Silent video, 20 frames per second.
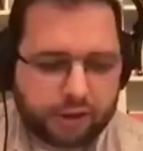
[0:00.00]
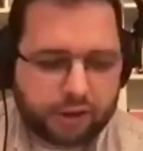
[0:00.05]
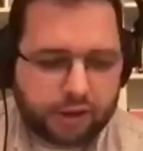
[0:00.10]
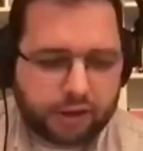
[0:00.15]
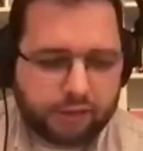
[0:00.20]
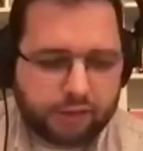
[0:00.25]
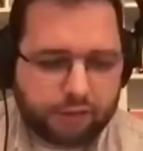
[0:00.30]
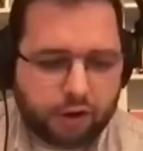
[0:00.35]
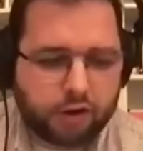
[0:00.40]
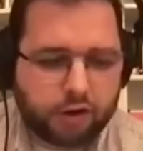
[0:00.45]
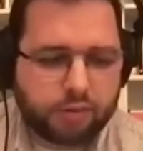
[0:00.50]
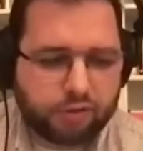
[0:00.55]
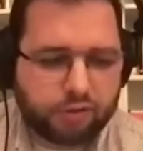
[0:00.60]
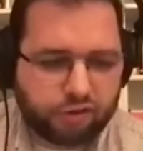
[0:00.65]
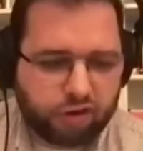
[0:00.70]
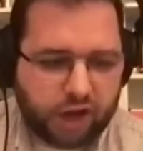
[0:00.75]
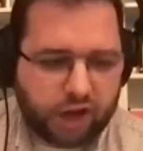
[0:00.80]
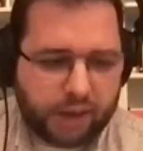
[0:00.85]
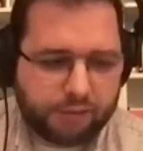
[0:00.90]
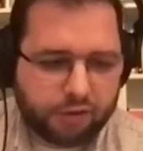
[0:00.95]
uh, volumes
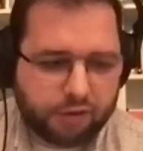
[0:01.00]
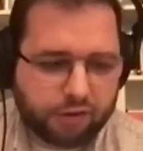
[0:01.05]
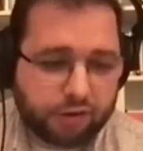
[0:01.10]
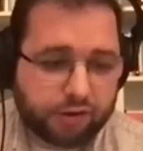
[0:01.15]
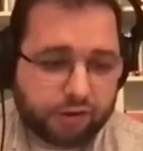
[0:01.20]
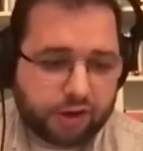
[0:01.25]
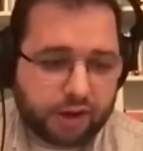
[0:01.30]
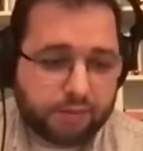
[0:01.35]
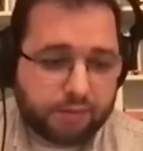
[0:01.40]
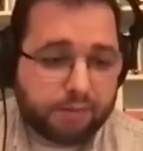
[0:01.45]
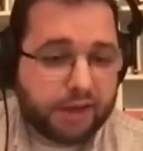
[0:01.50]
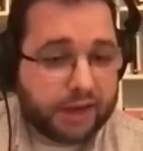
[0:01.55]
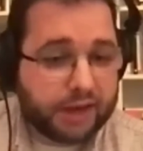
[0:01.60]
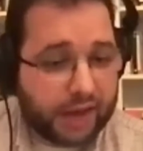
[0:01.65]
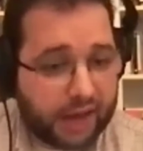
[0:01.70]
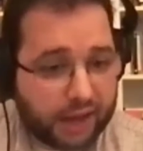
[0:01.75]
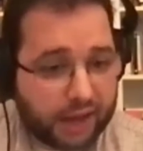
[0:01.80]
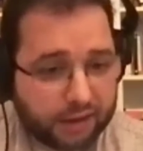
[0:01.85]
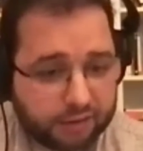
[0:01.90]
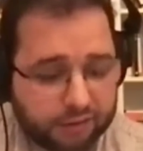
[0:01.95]
chapters is on mid
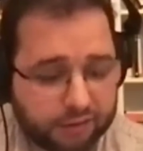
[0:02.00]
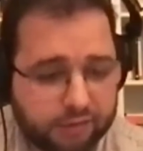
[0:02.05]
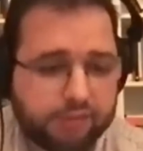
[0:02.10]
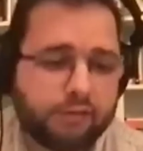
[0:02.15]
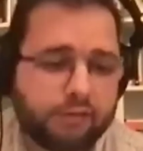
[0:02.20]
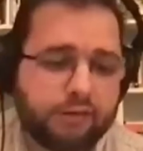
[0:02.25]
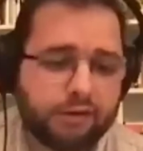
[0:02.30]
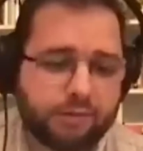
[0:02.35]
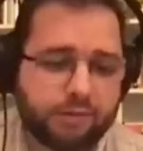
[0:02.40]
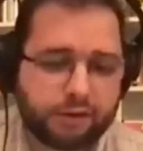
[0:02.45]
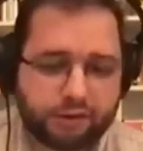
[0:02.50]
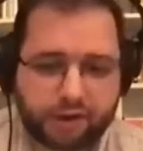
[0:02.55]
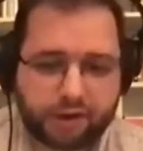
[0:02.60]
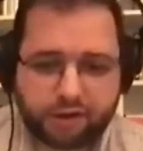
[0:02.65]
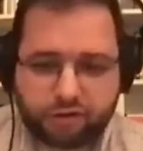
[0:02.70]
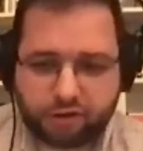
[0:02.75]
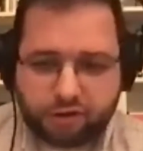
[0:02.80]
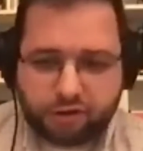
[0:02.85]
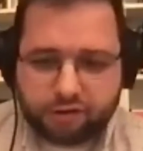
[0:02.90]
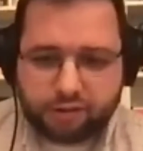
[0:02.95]
acts
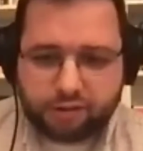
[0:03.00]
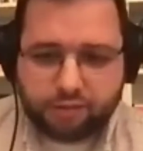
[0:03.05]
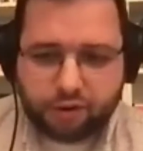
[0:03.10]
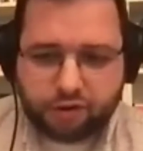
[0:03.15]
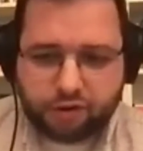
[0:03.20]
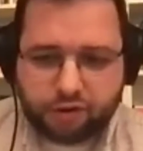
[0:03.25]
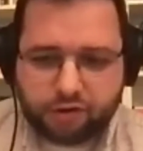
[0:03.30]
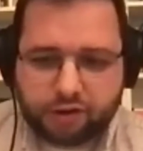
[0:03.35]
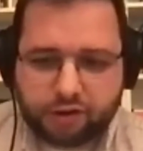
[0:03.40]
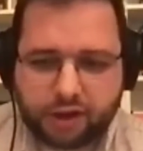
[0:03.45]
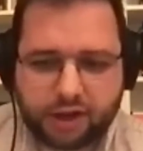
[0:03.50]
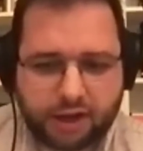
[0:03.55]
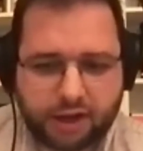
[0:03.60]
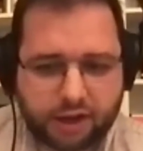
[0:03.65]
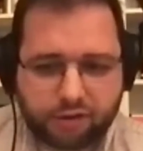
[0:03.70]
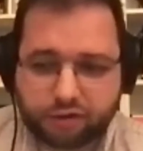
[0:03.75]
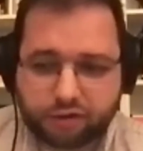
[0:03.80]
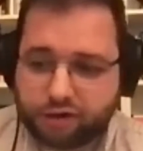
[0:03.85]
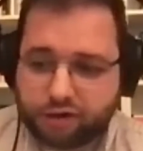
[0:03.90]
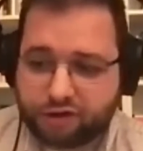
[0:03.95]
dispensationalism, which mm. is
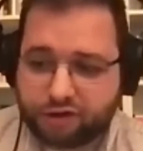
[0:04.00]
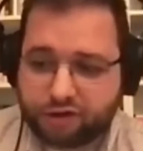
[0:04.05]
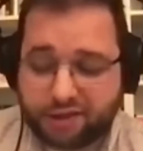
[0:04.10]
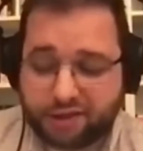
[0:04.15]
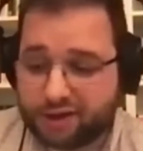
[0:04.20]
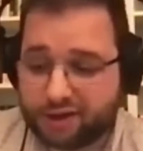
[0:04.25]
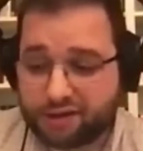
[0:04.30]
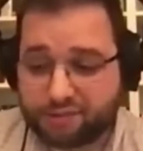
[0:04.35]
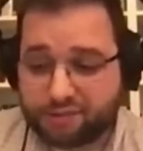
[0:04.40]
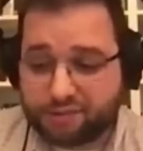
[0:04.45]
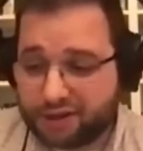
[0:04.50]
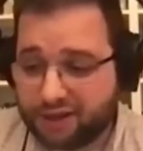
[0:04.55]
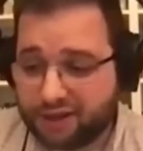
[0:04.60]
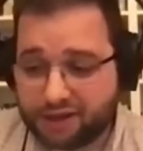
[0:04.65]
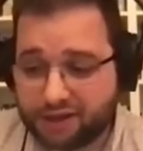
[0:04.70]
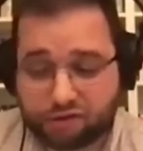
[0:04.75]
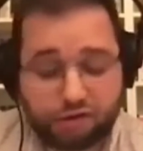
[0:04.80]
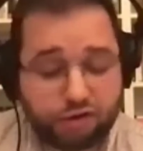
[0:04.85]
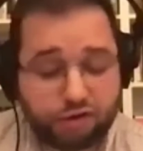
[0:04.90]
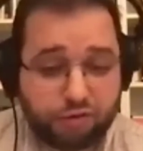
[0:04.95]
a tradition I think I spend
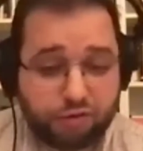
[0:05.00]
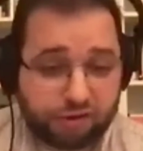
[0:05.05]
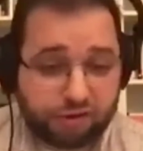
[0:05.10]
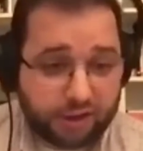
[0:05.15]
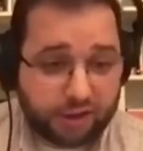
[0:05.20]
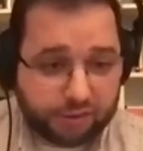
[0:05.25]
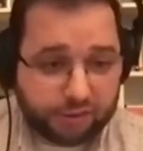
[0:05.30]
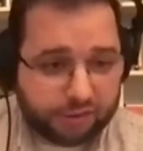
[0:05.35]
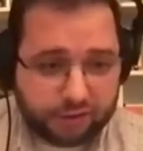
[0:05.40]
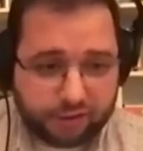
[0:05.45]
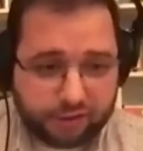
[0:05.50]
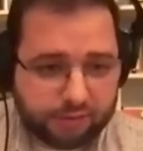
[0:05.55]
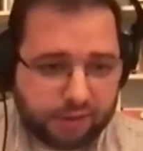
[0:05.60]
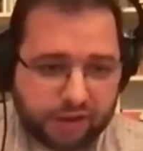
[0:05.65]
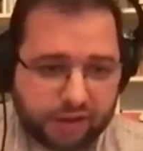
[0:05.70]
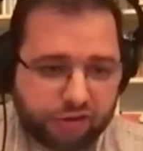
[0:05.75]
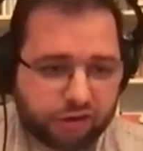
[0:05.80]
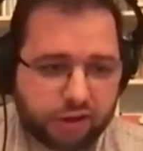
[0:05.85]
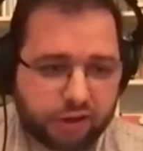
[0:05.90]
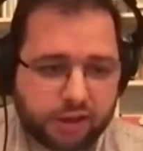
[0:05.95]
like two sentences
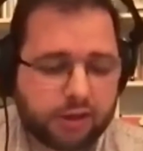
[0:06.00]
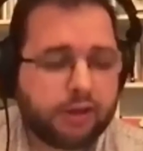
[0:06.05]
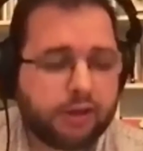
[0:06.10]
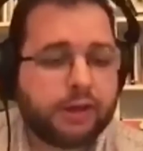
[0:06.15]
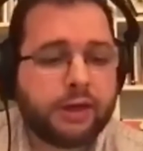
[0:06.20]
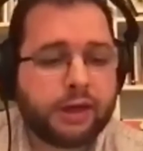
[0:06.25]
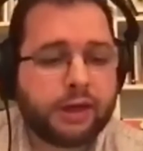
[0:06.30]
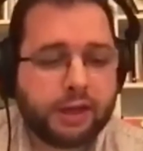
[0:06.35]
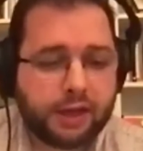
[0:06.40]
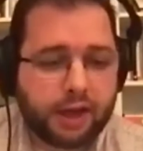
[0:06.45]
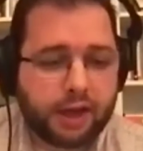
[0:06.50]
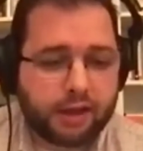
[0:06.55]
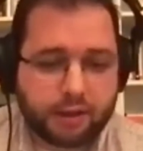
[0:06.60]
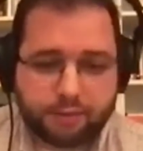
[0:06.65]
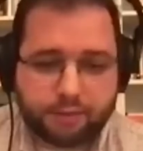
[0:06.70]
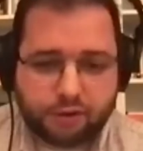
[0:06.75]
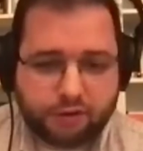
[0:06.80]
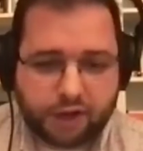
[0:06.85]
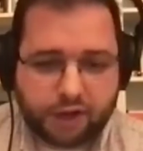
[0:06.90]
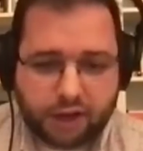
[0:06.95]
mentioning and
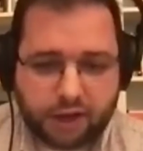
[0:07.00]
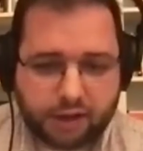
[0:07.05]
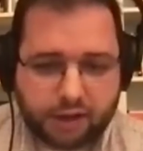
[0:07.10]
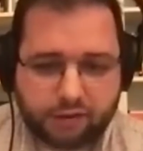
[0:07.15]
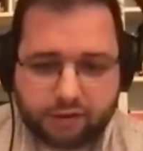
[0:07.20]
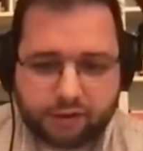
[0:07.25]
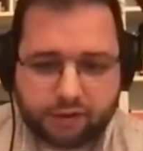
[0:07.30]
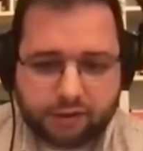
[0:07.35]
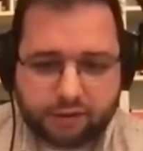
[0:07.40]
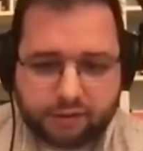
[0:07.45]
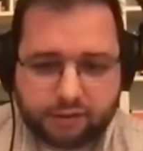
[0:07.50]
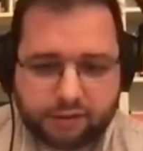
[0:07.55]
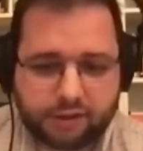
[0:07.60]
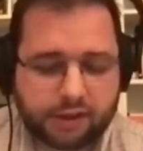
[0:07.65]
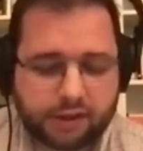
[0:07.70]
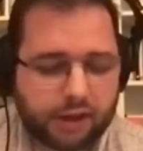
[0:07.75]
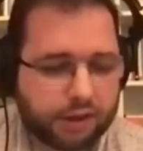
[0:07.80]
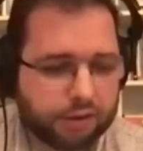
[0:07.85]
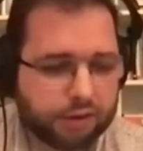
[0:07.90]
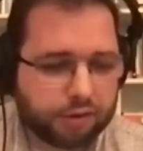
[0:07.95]
then moving mm. on to
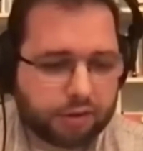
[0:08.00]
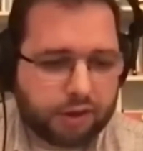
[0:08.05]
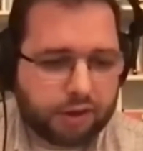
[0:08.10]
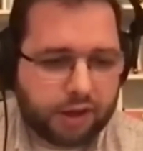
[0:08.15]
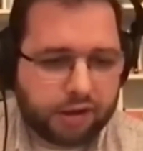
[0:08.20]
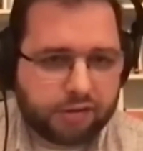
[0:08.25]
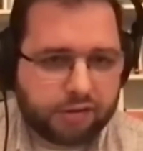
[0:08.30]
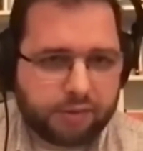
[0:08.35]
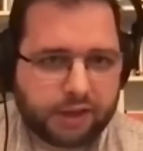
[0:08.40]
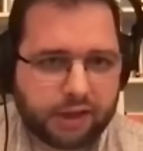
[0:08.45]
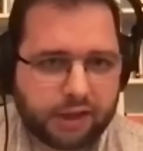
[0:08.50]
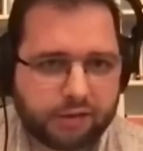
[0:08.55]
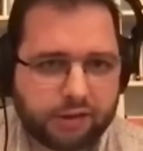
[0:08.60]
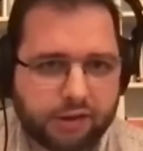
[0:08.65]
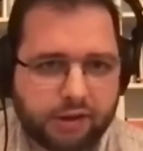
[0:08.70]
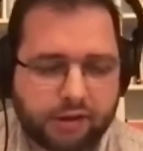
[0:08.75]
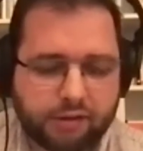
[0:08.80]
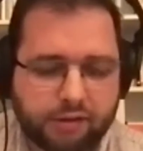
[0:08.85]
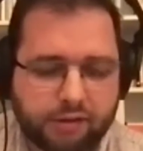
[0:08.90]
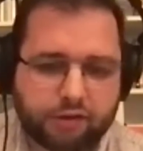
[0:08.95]
to other things because
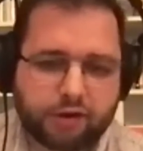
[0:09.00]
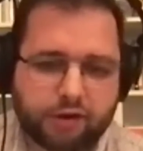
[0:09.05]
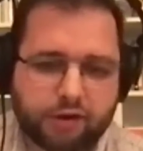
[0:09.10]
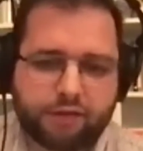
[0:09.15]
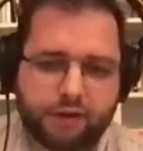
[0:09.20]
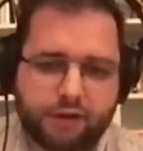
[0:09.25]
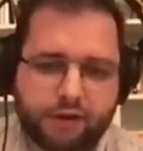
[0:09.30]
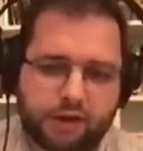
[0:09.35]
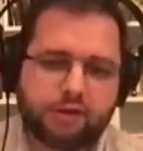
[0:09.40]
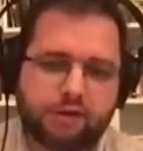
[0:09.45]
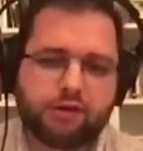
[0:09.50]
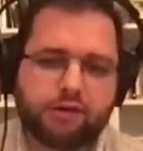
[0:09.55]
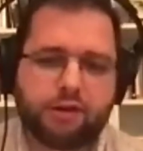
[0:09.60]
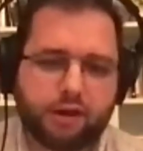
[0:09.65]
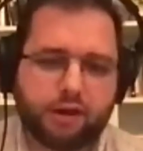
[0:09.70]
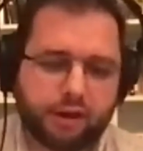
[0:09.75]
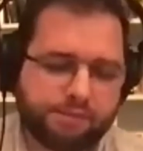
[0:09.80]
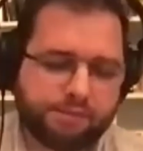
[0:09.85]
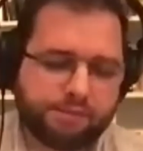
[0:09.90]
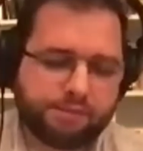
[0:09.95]
it didn't sort of fit into
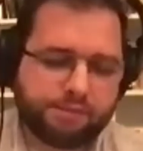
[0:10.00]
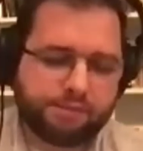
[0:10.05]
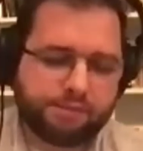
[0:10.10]
the